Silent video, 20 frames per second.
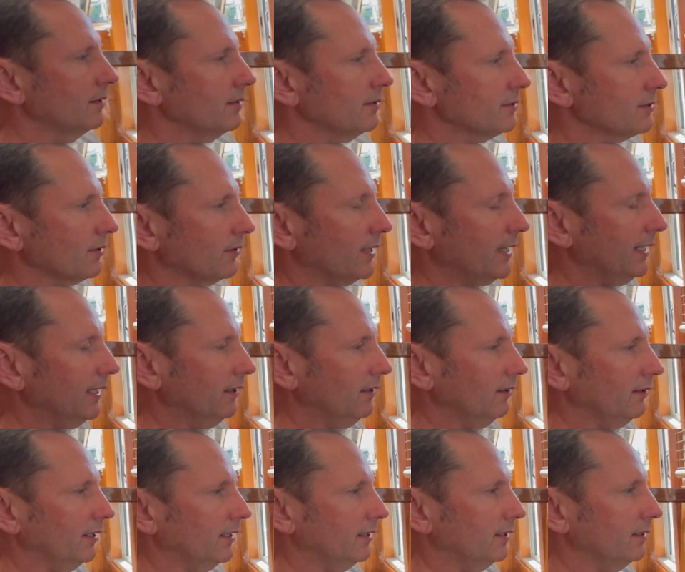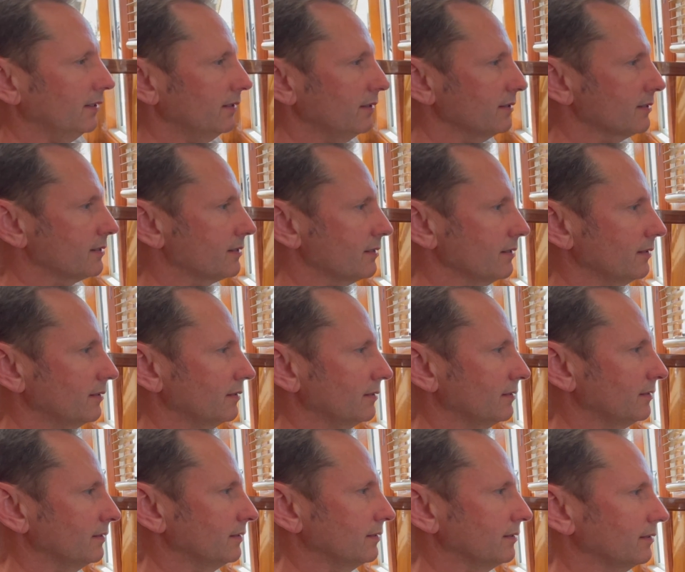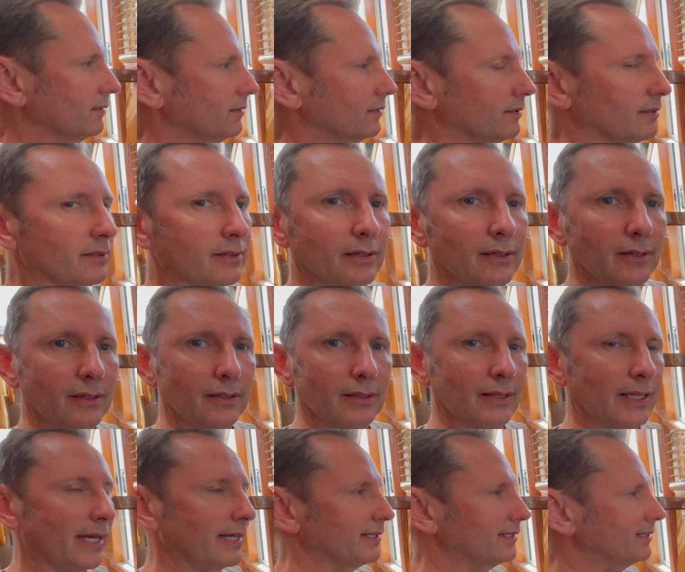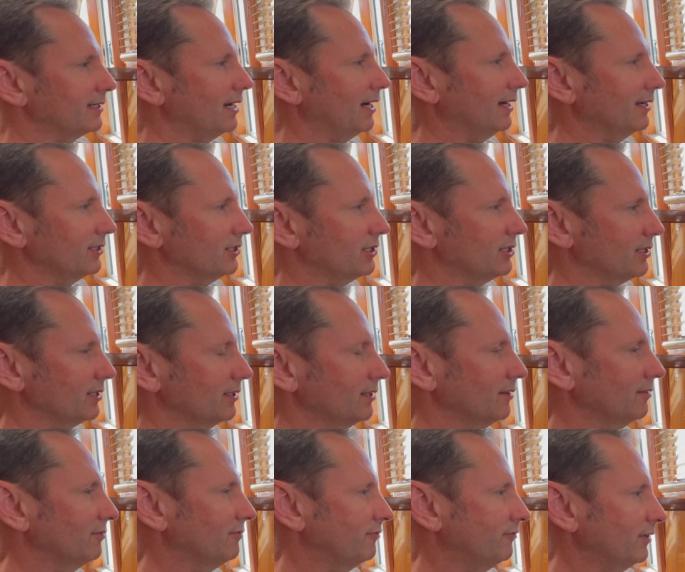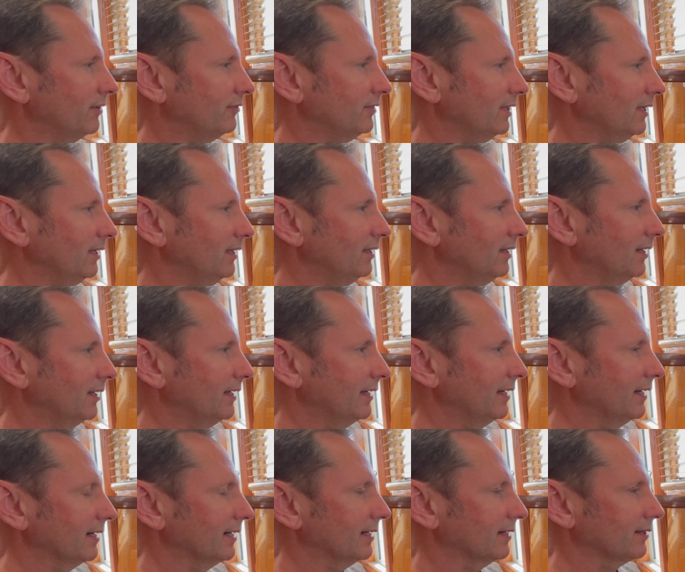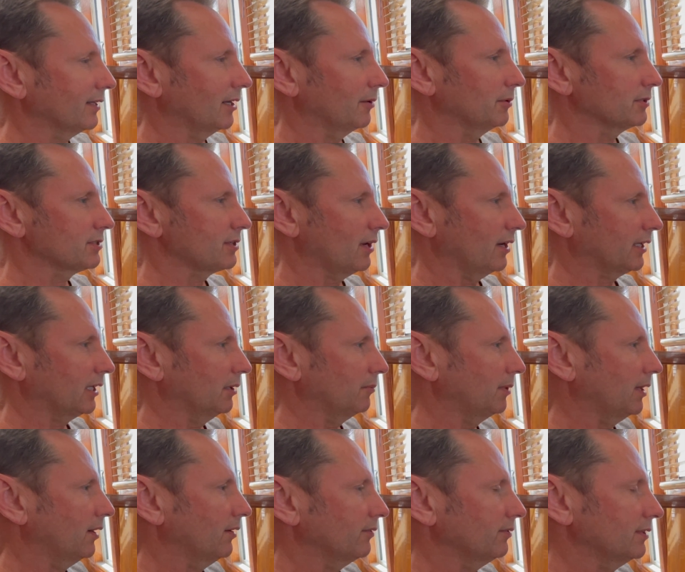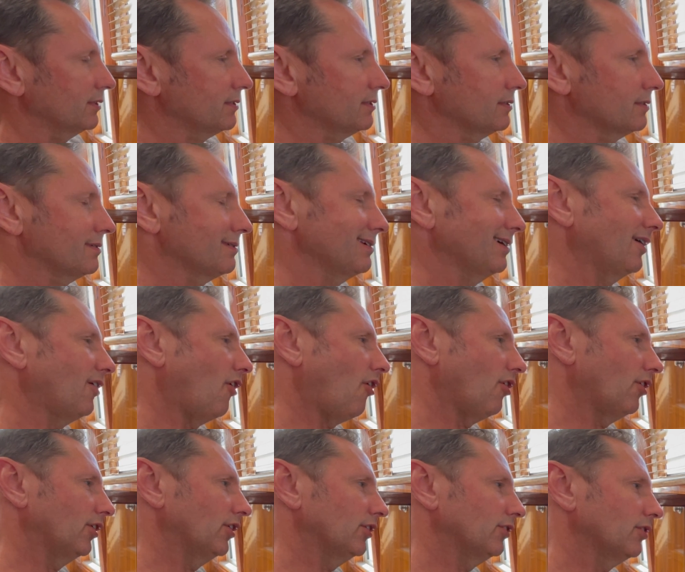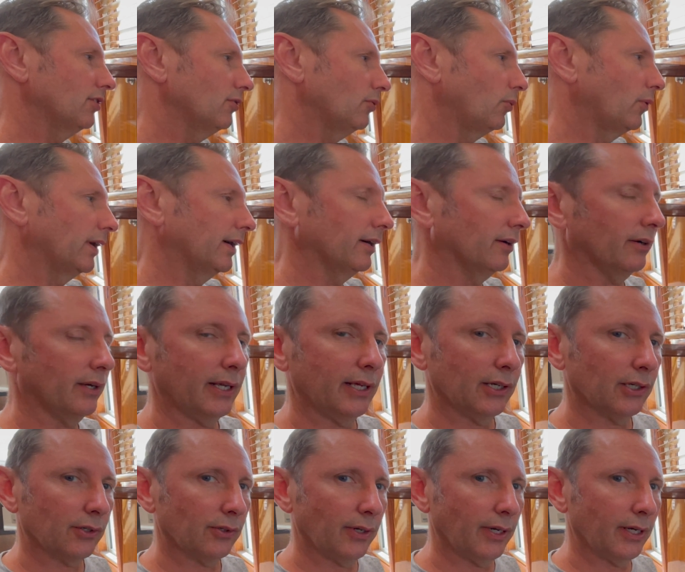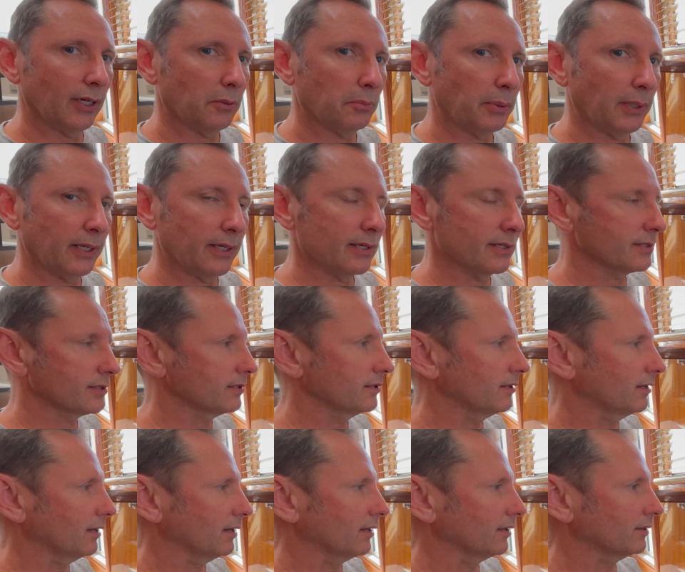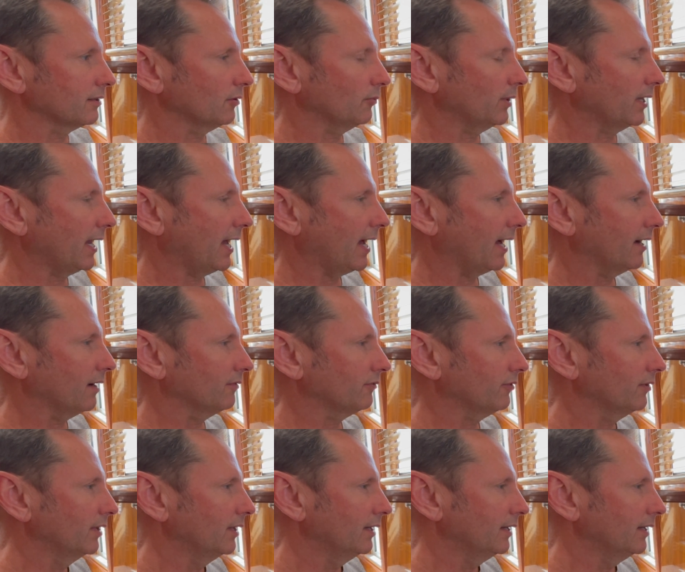So here is that Touch 50 uh, that I was talking about. This is a hardware integrated piece uh, that we have.